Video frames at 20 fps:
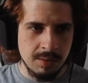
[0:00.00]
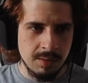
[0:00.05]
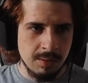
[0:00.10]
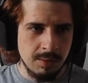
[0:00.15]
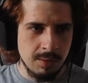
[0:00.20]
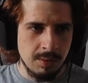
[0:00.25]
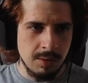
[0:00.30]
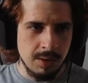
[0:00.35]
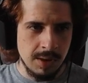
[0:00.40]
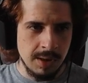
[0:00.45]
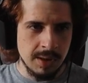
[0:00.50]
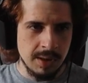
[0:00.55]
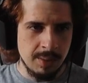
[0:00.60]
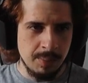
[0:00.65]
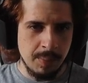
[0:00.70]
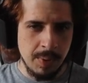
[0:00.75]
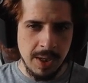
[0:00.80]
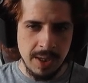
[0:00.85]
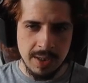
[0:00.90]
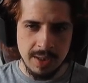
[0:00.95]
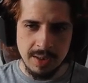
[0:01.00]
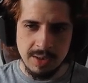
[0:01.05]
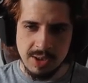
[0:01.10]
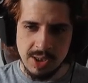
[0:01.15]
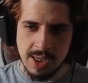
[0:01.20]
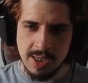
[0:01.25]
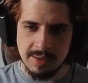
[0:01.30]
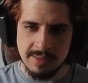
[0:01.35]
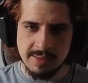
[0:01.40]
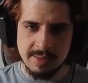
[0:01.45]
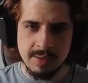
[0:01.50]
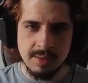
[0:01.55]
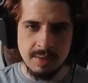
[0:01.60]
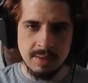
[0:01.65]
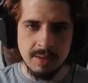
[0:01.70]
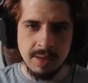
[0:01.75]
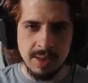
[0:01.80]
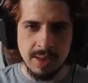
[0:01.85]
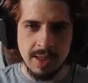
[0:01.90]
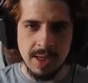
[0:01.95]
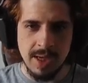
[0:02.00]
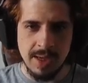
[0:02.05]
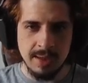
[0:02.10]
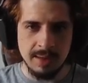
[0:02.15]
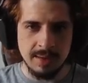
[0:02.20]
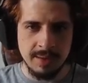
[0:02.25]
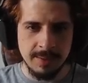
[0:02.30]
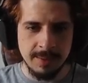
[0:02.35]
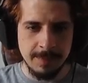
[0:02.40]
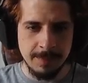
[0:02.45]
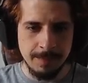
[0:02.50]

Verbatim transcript: Collect the package. Yes, I got it.